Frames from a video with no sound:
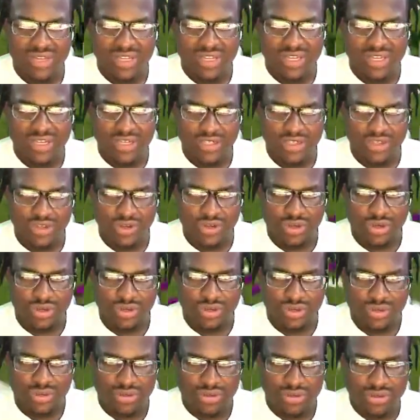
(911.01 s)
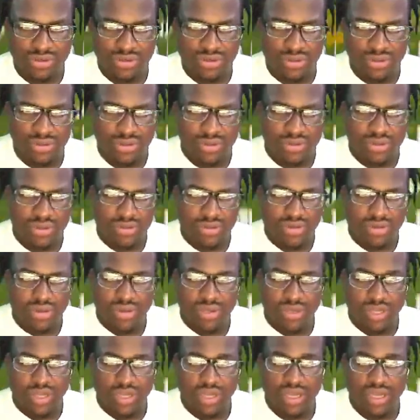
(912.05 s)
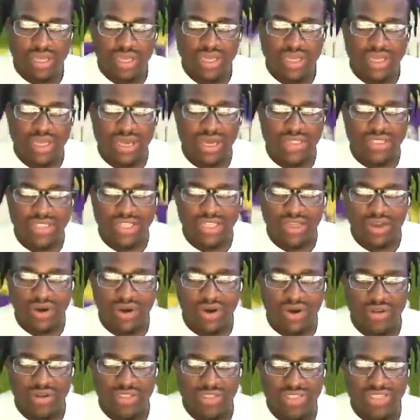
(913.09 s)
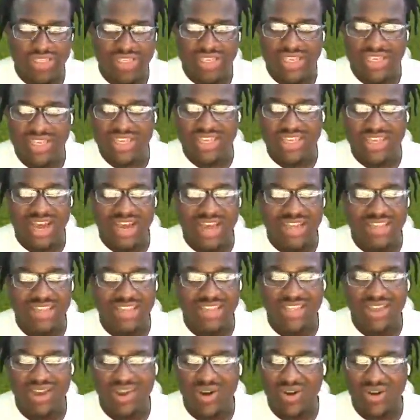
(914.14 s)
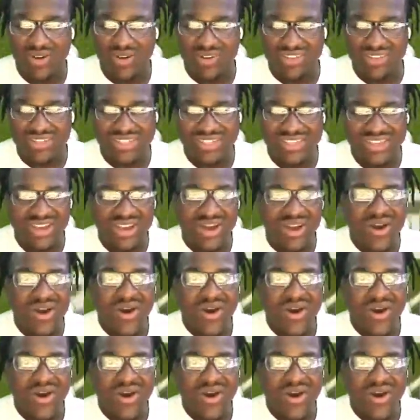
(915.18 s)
He did a draw. He got the yards. He got the yards.